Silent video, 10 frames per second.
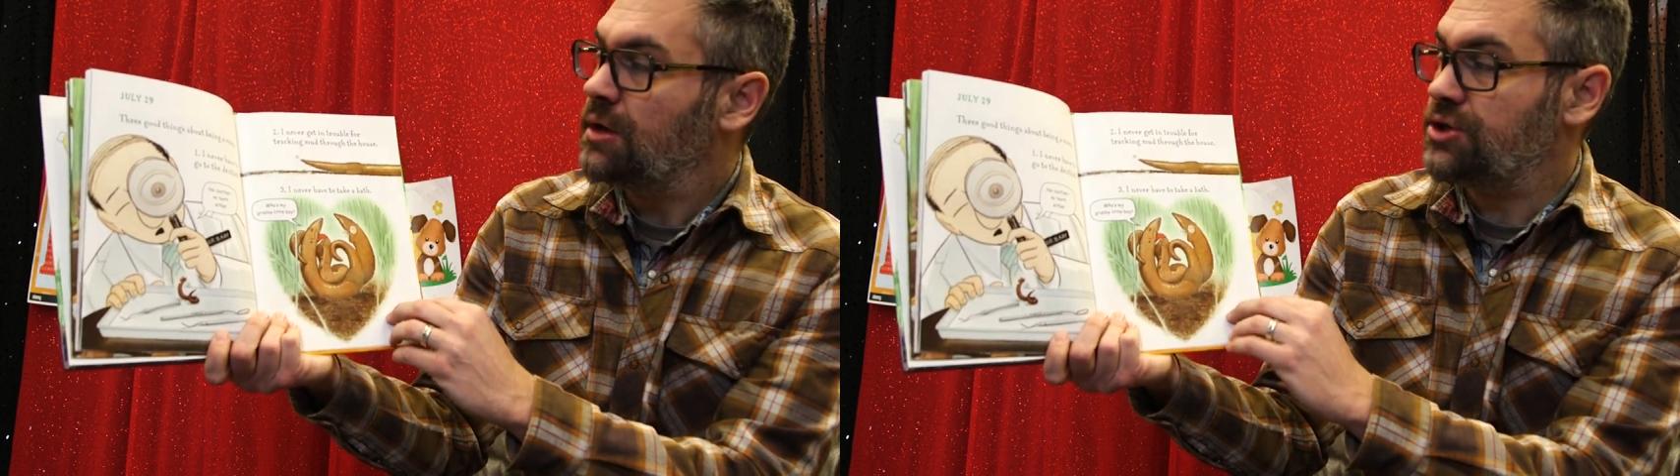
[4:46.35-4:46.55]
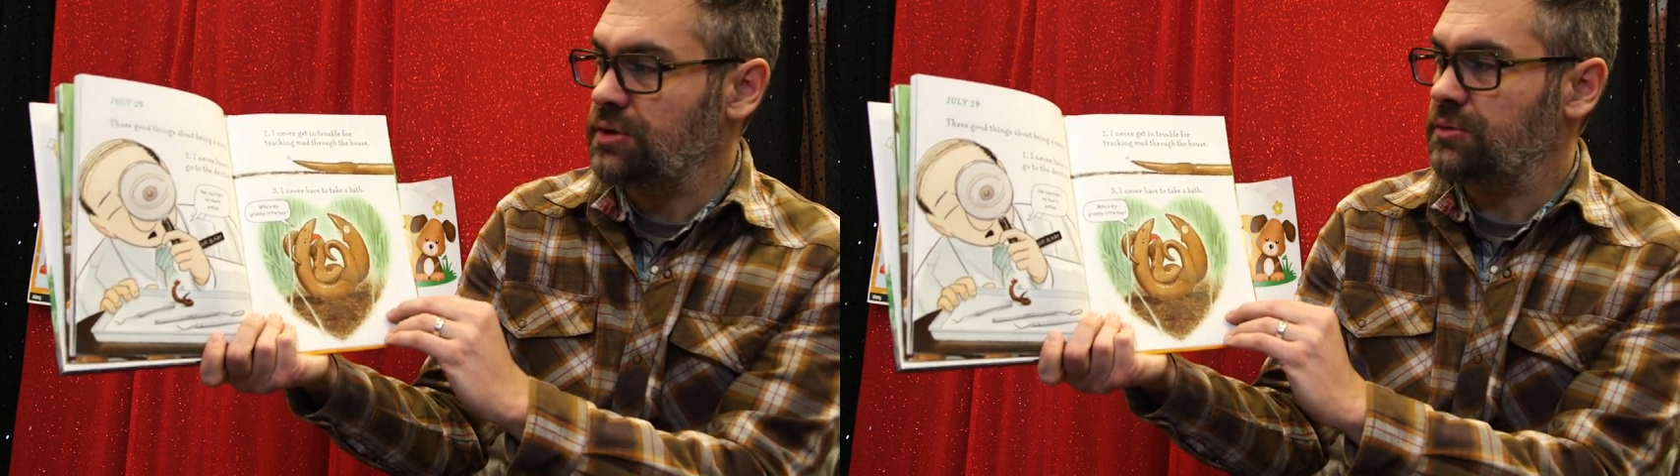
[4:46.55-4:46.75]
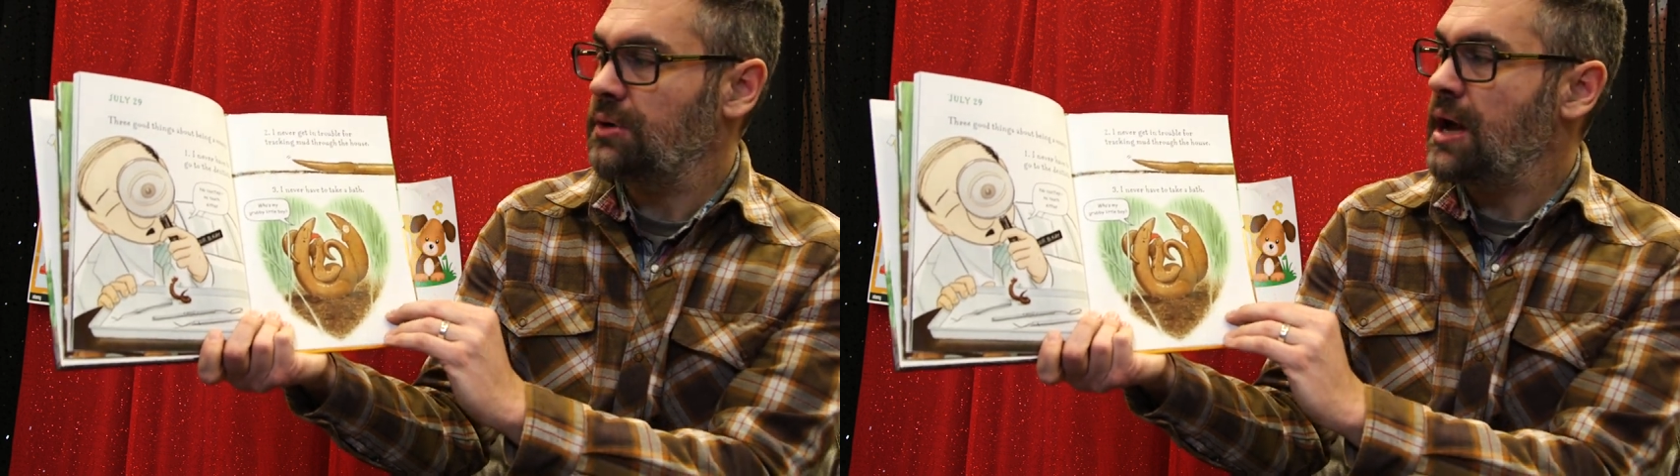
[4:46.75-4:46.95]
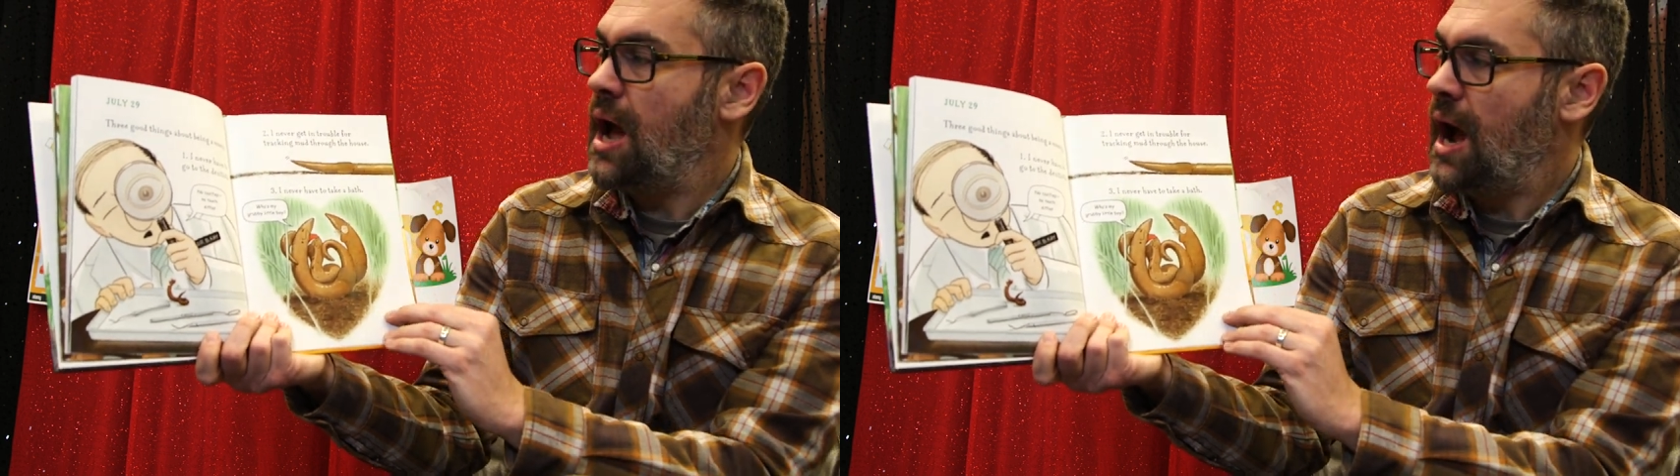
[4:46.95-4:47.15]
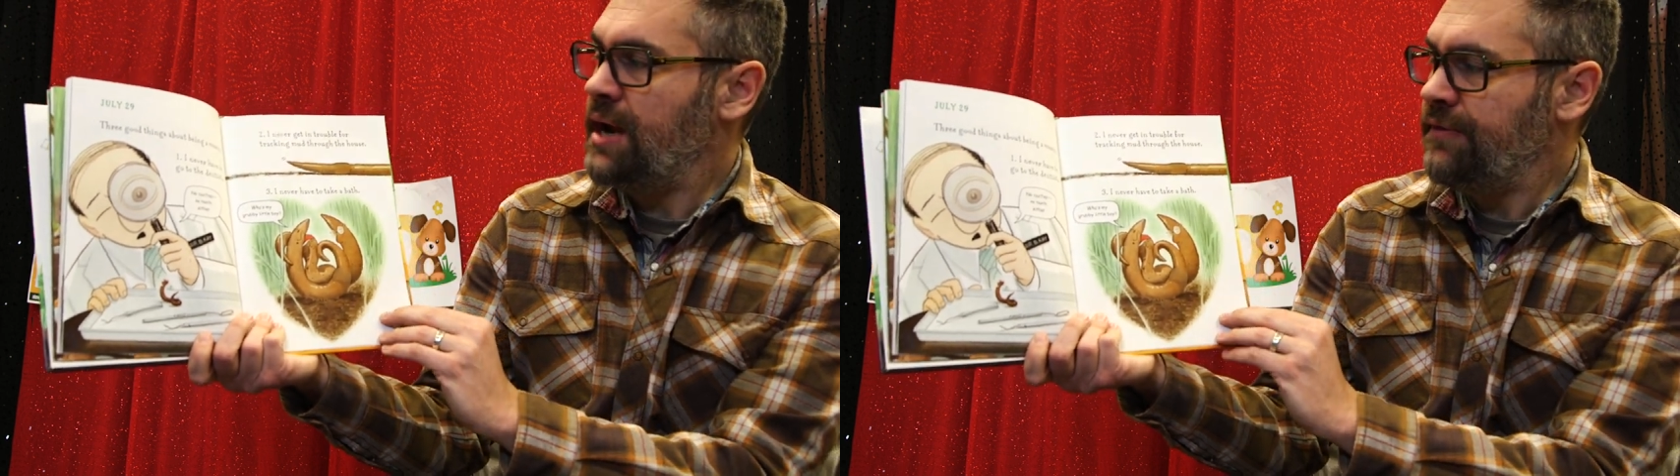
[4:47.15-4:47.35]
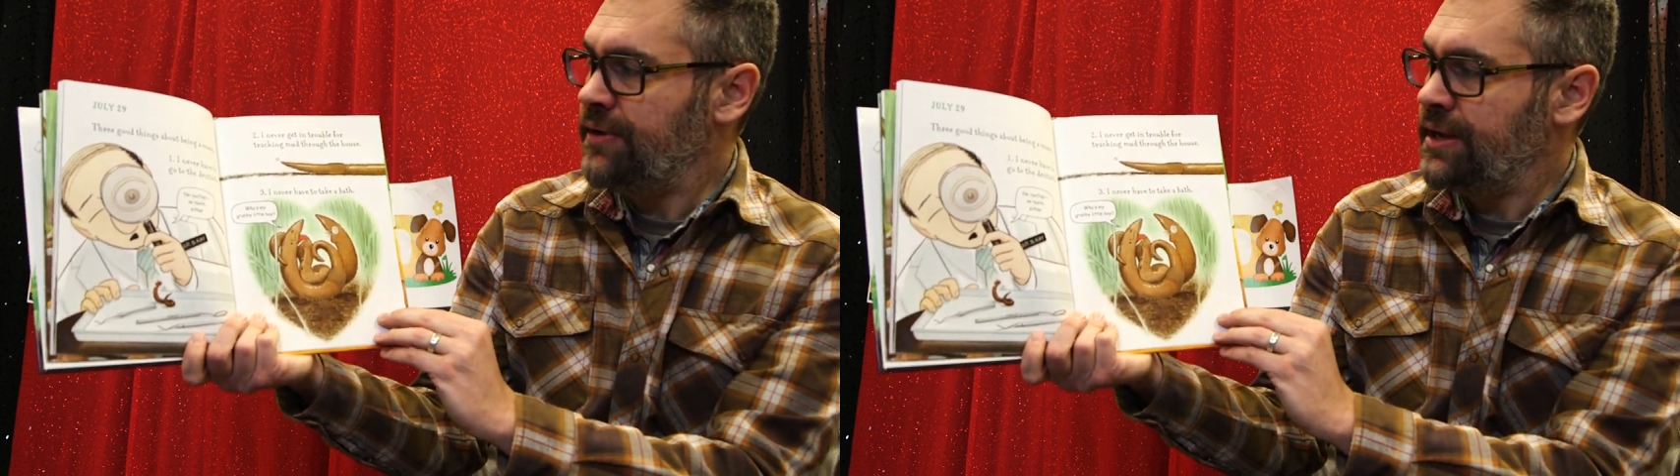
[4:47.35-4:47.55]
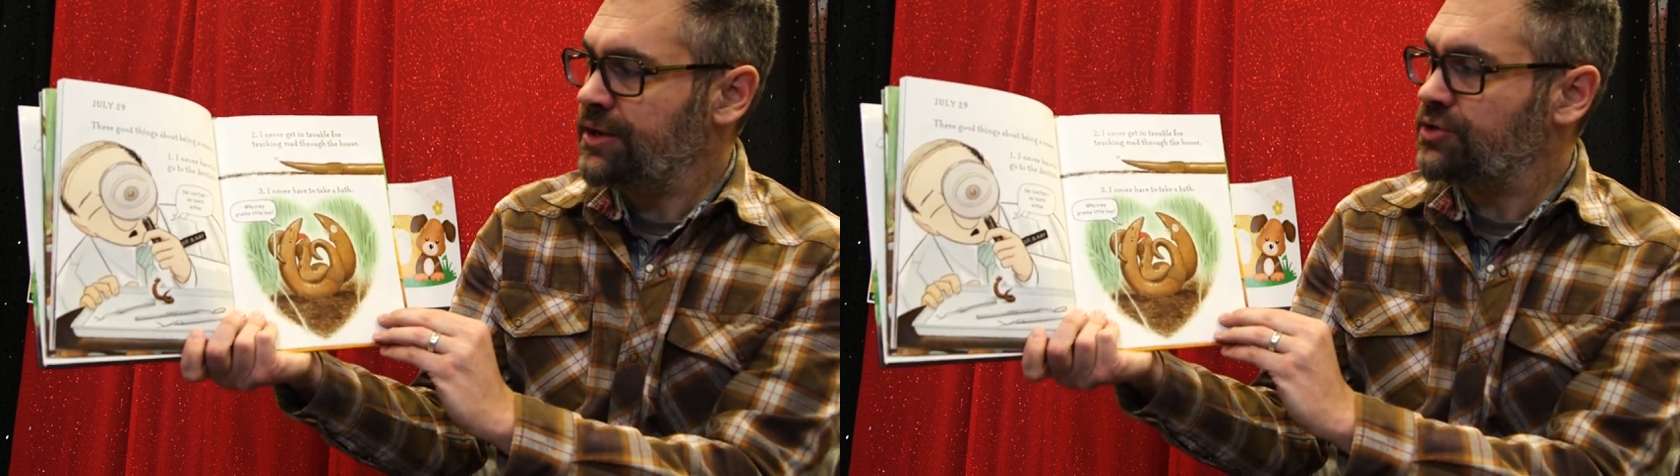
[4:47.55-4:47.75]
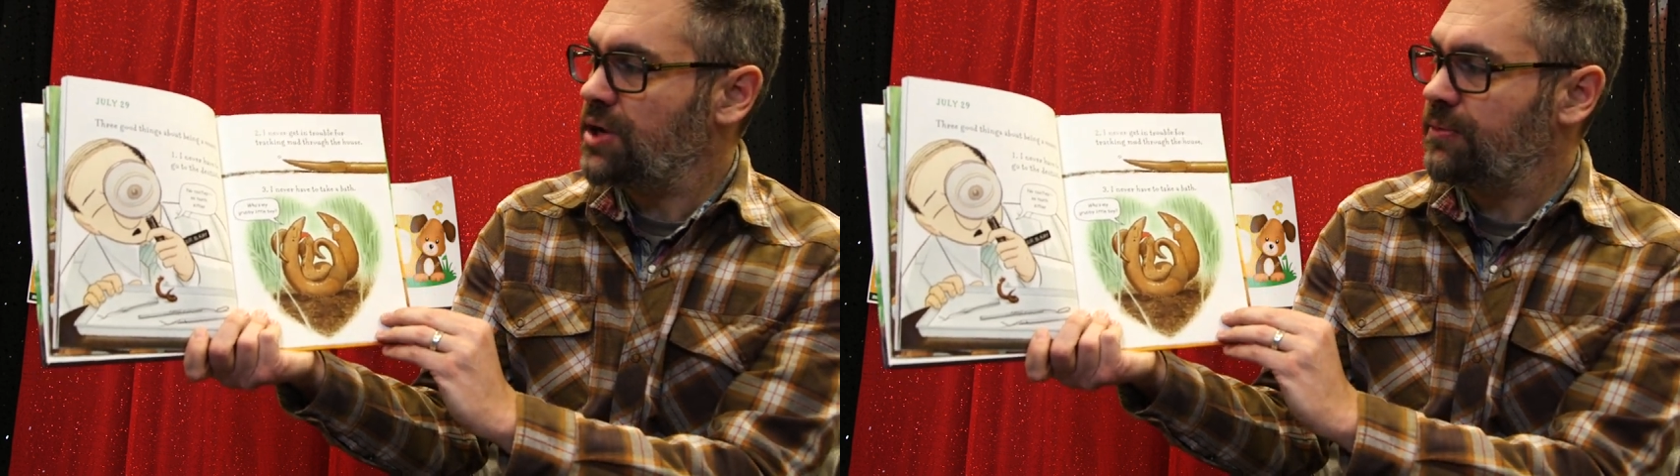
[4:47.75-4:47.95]
Two, I never get
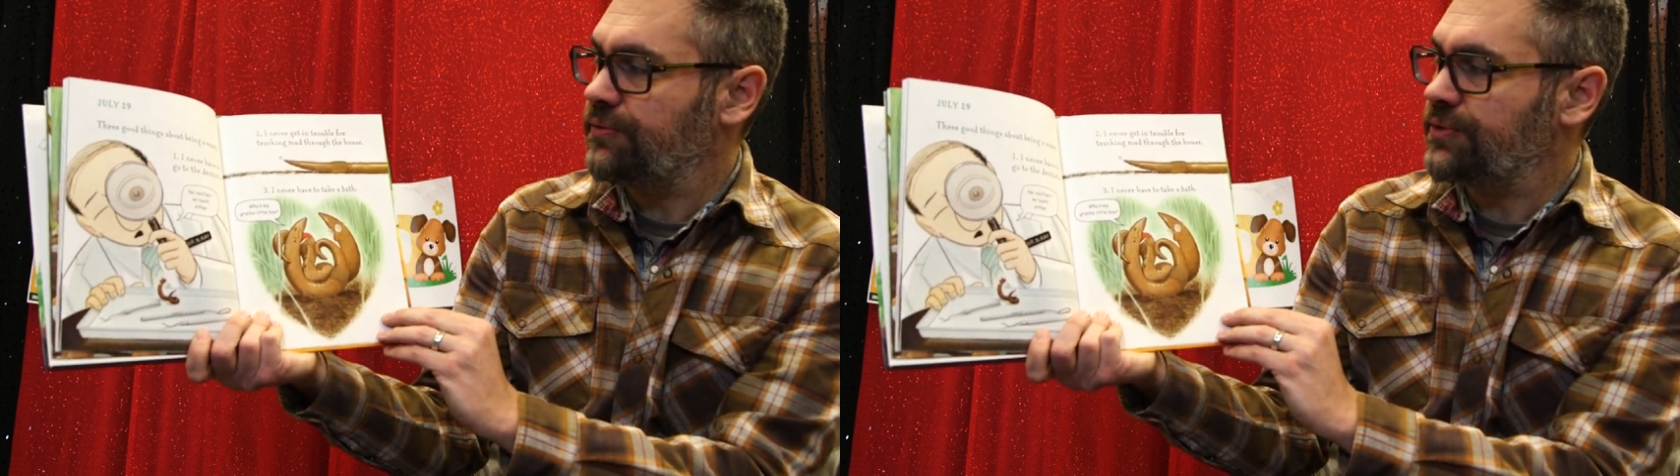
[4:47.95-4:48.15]
in trouble